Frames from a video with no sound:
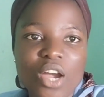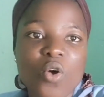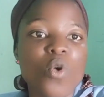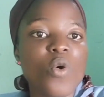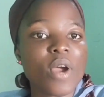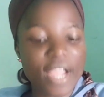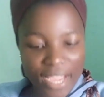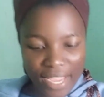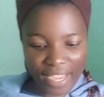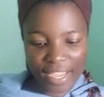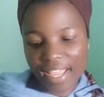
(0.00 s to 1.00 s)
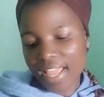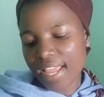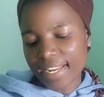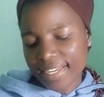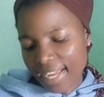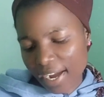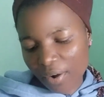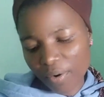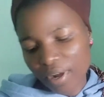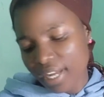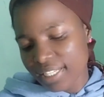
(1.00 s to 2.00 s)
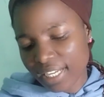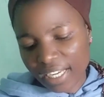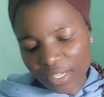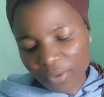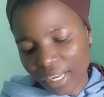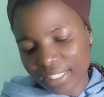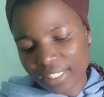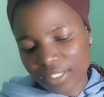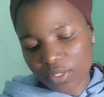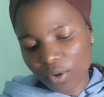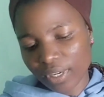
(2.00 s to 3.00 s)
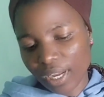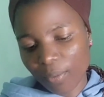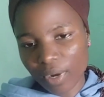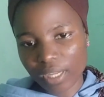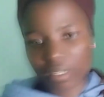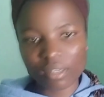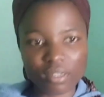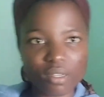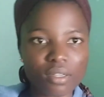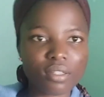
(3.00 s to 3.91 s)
Okay, now take a look at this other one.